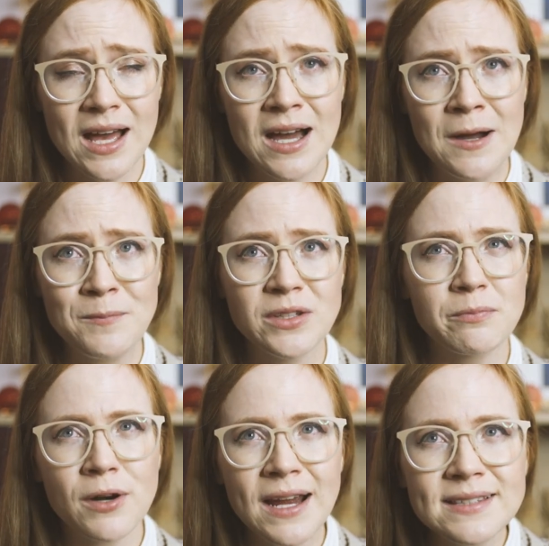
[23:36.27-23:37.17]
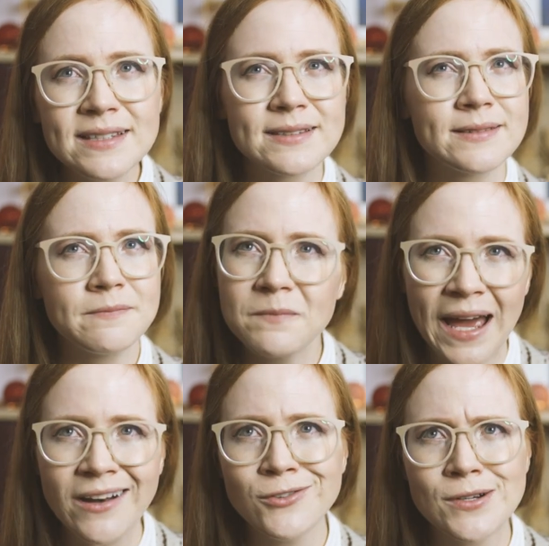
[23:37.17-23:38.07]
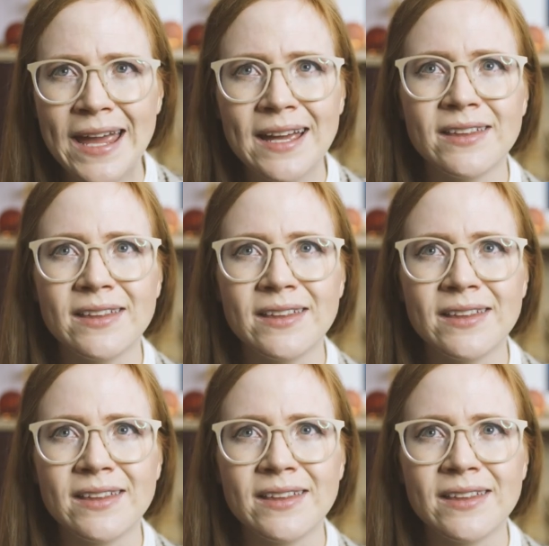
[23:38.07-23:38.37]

The price is kind of okay.